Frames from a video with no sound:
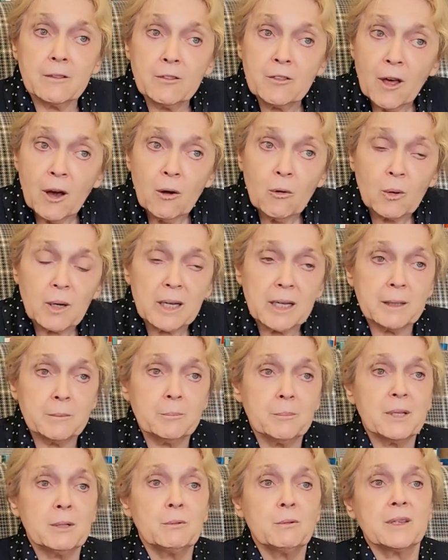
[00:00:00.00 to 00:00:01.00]
though
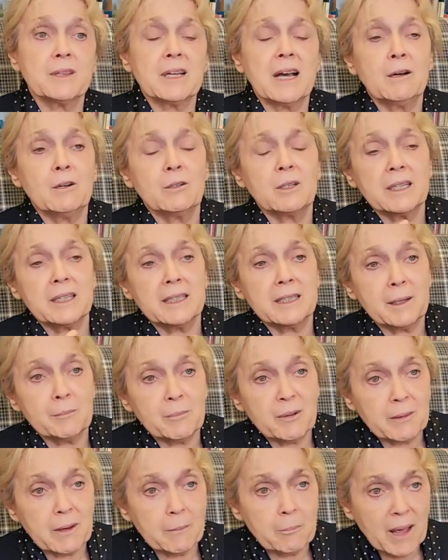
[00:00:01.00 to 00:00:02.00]
it be without an
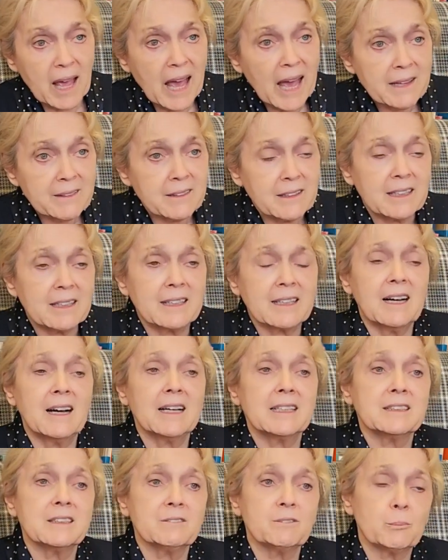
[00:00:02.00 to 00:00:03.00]
empathic
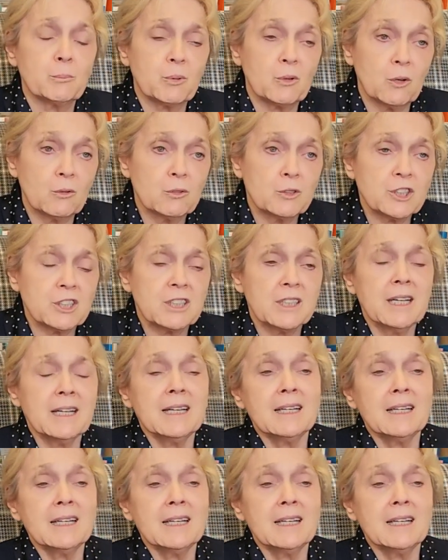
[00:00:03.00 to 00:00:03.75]
kind of approach,